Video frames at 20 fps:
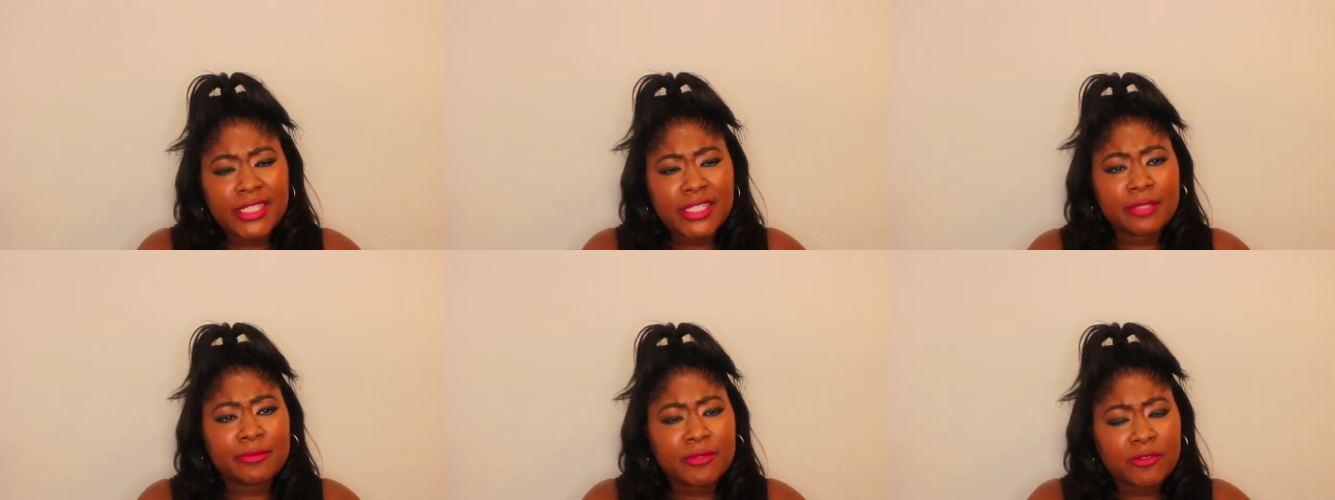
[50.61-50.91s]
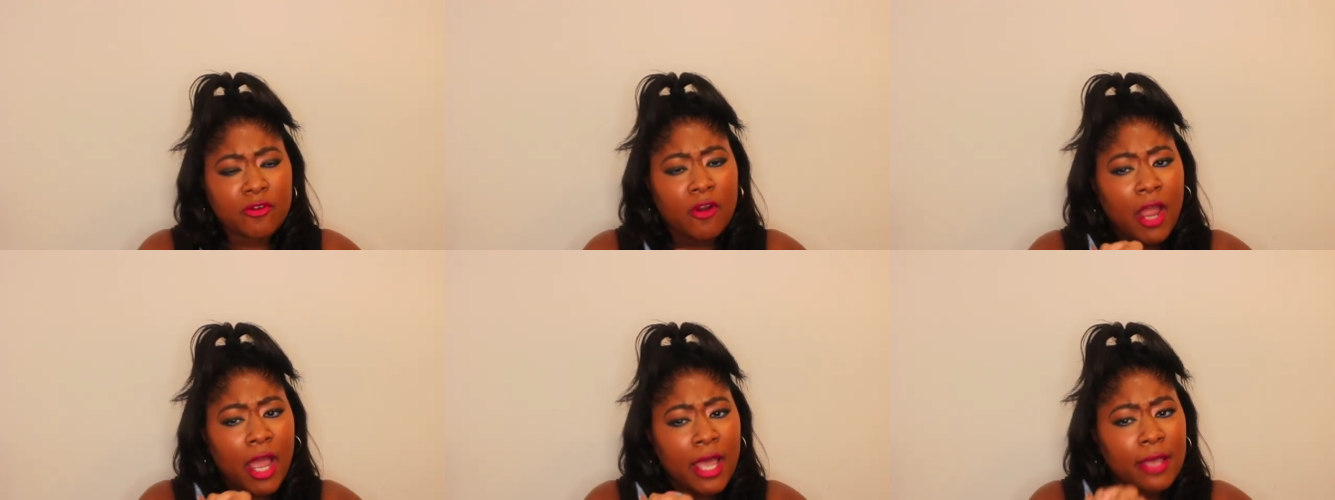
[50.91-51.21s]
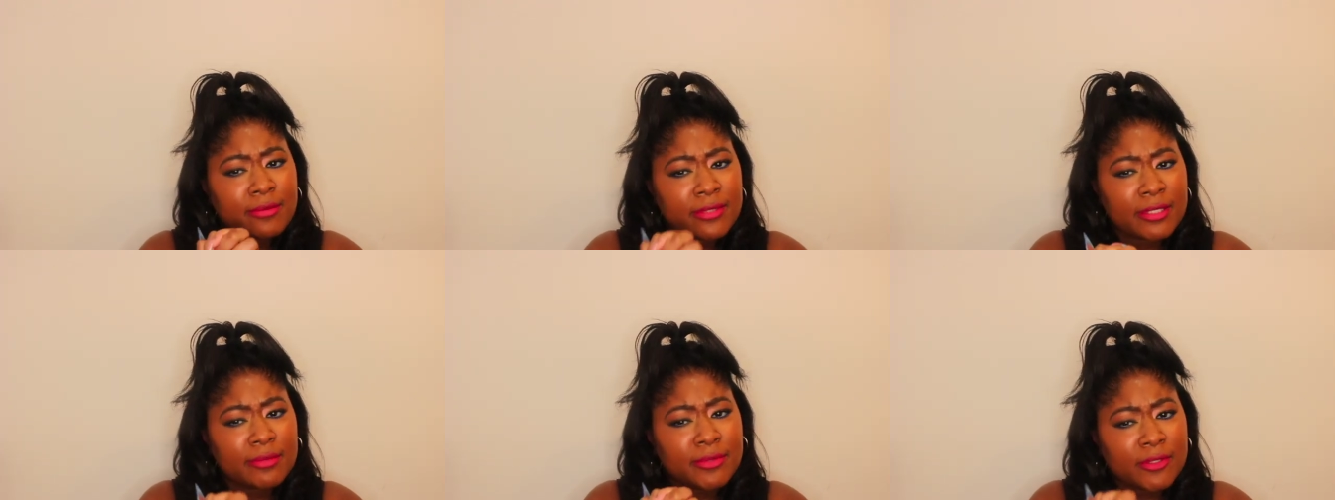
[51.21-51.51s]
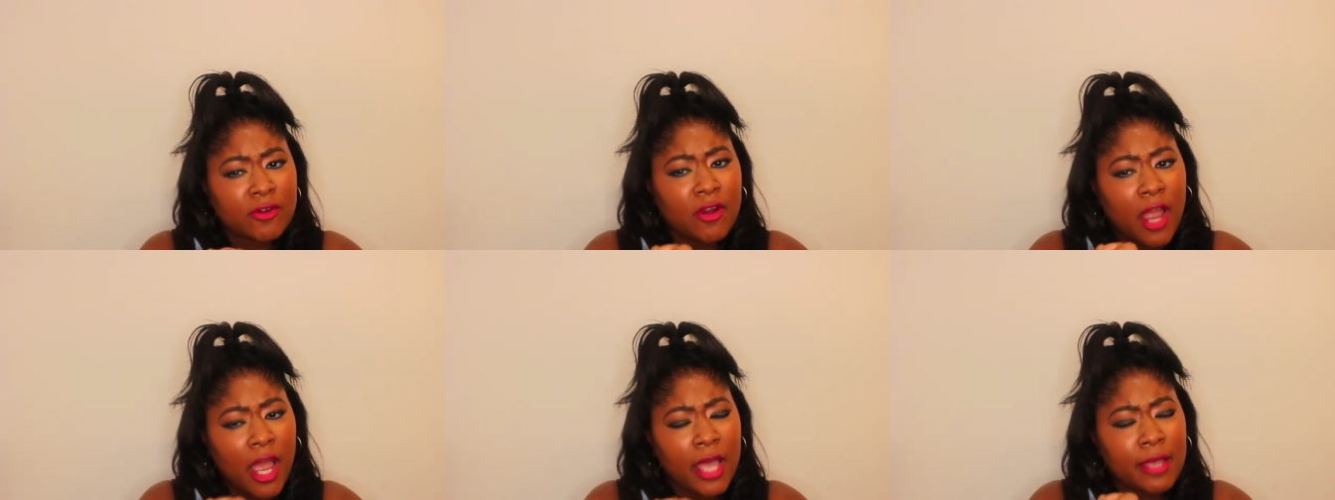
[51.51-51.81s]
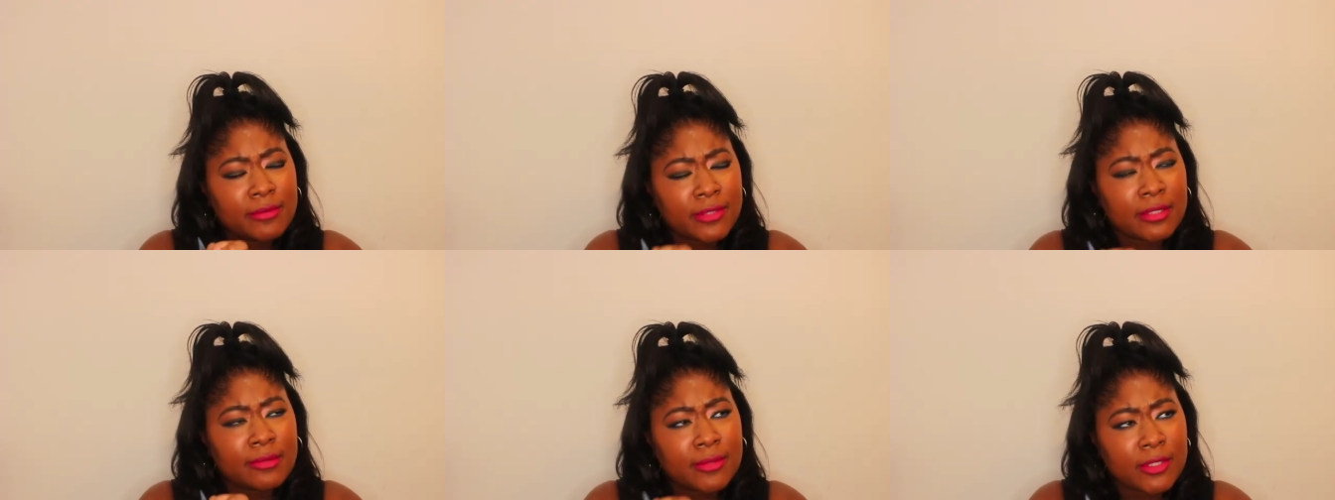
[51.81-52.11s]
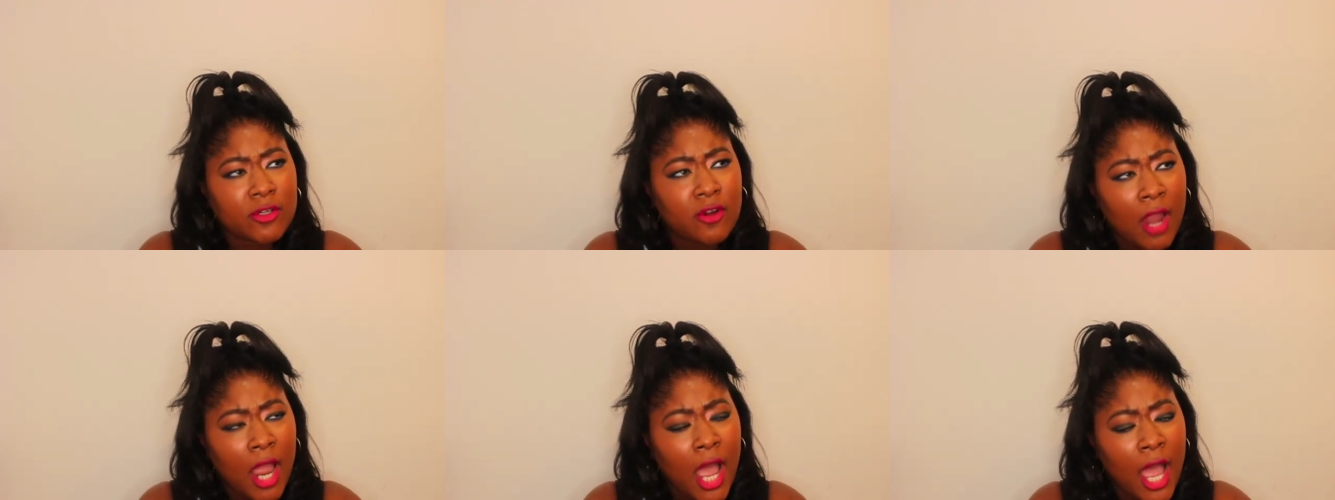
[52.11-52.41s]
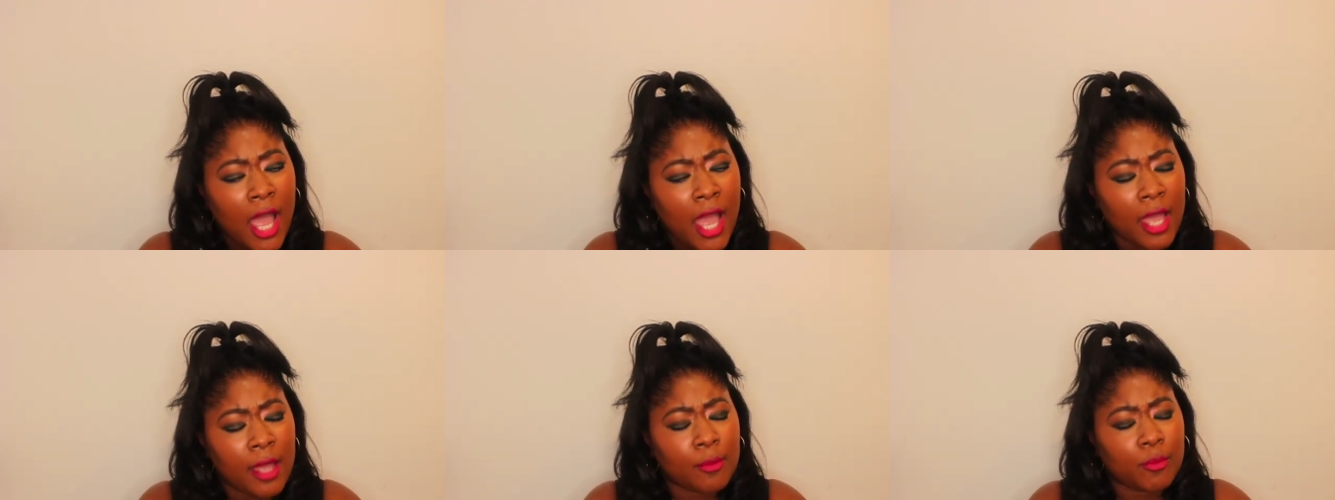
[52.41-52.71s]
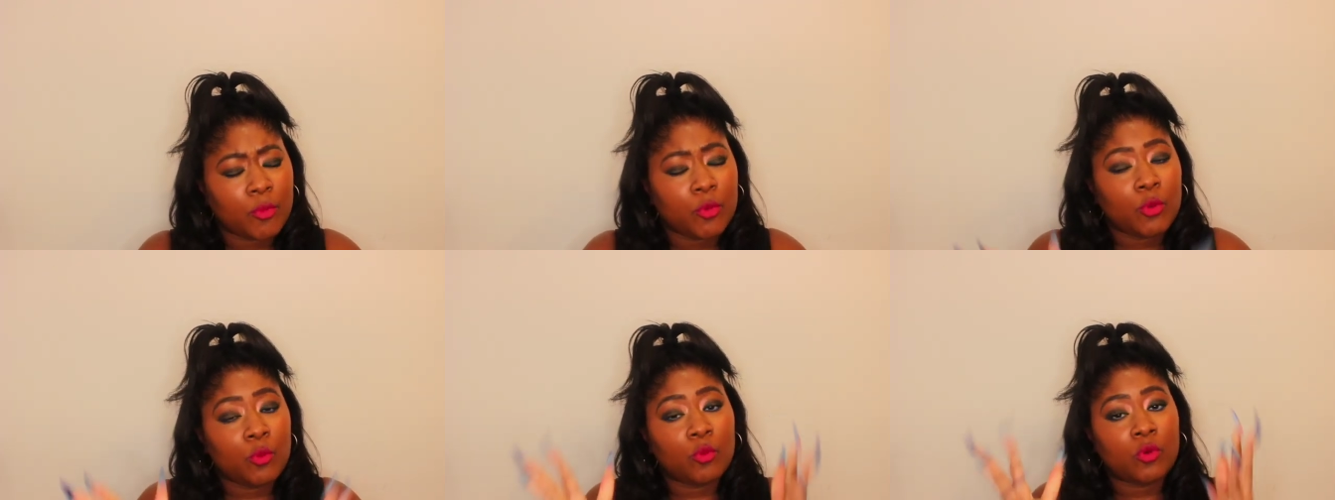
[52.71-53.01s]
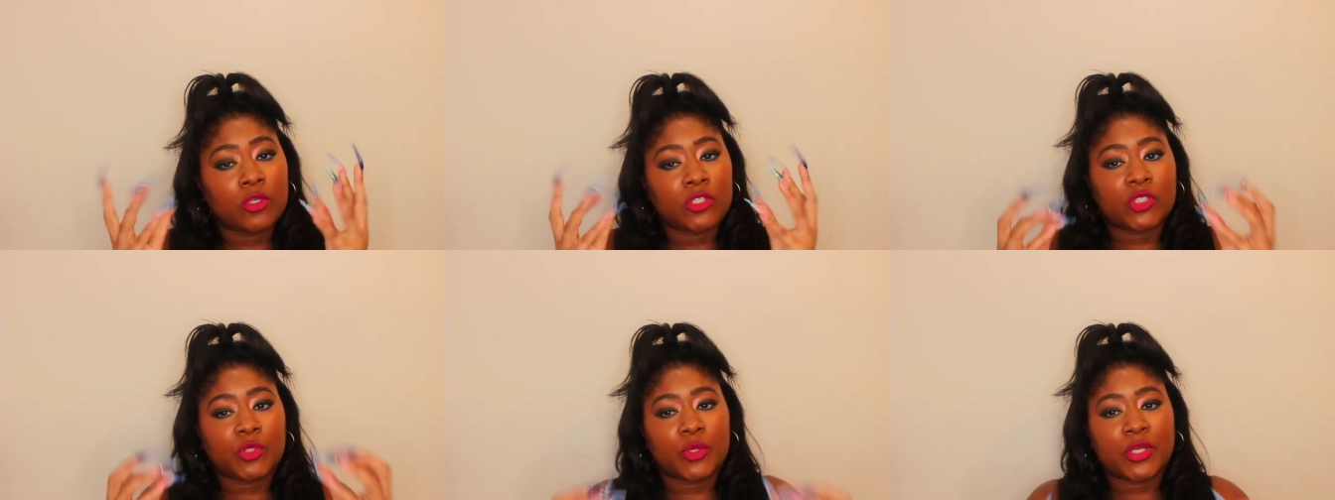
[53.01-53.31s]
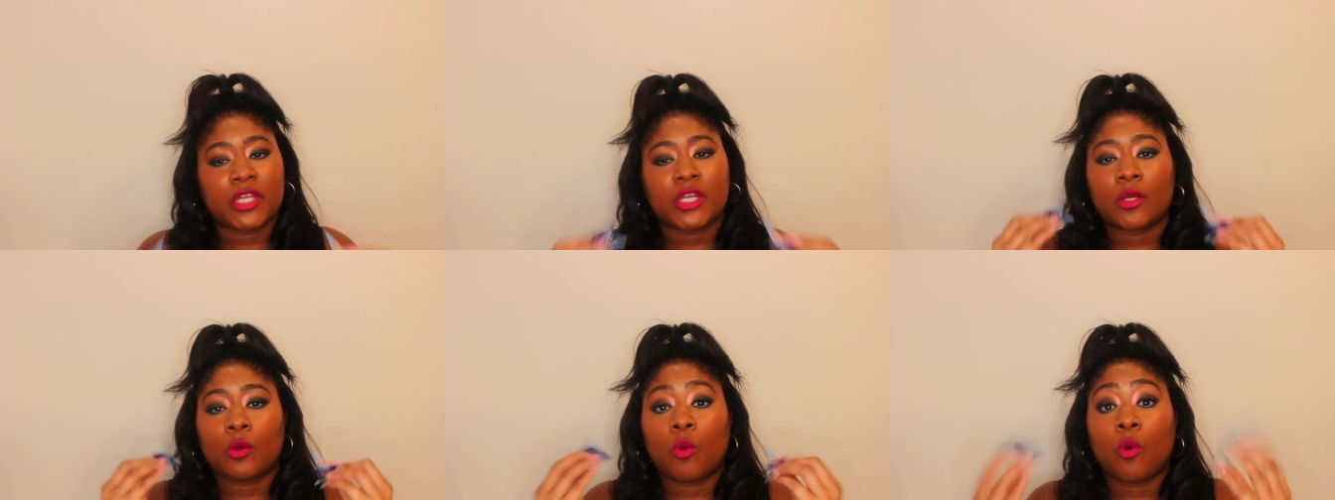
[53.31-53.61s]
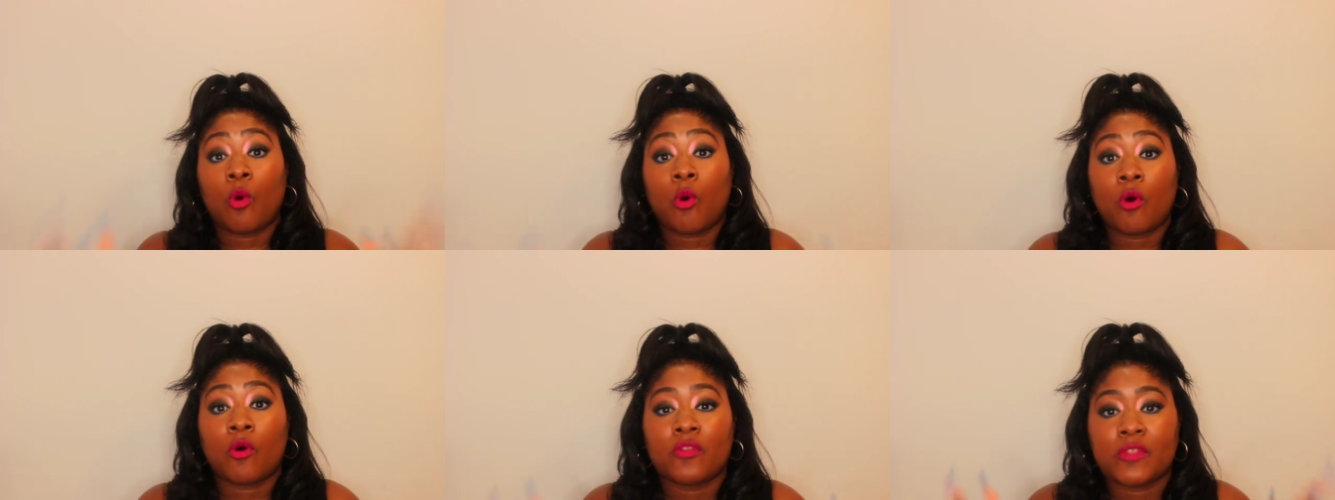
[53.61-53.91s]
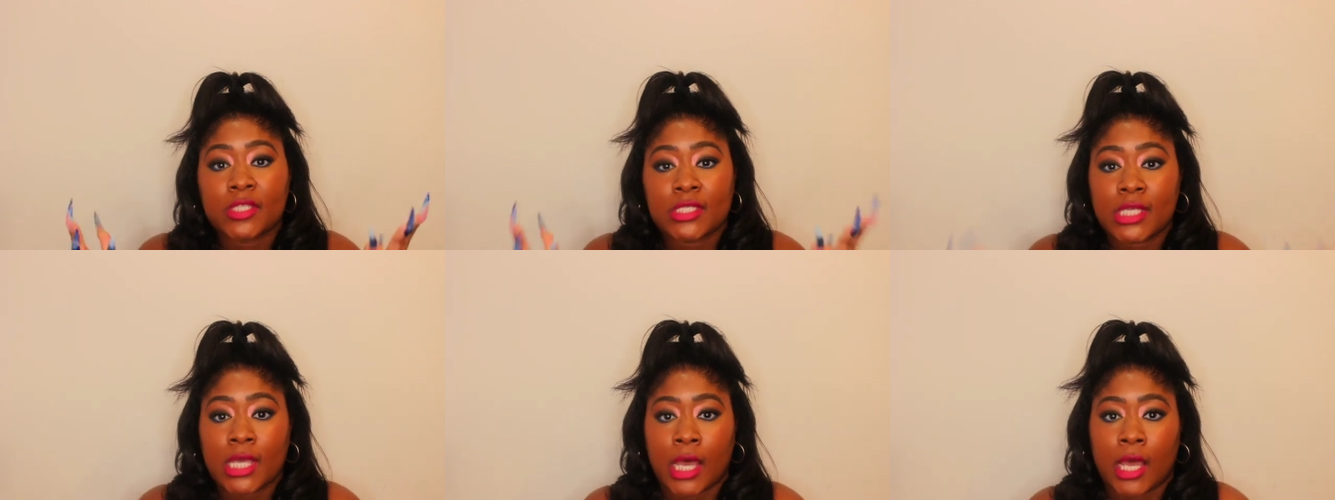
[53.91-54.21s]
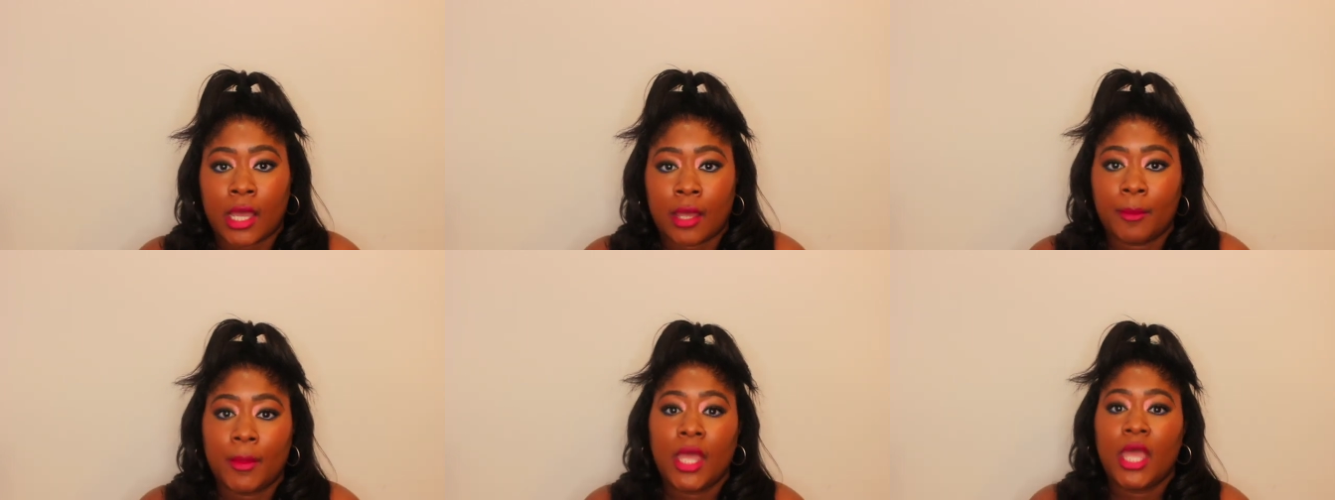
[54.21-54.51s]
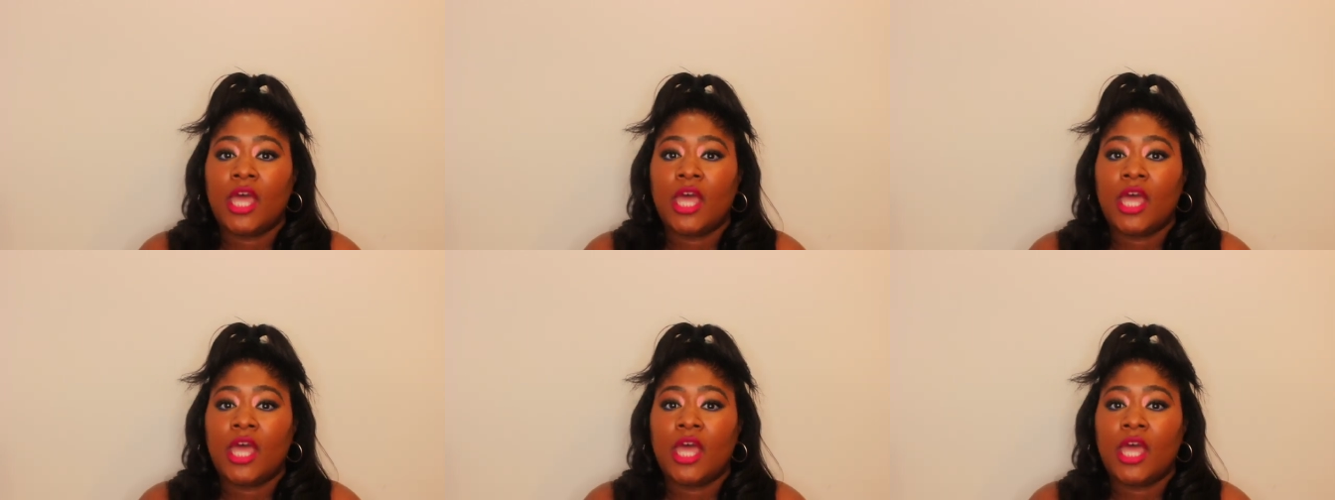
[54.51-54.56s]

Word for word: Subscribe, subscribe, subscribe. We want you here all the time,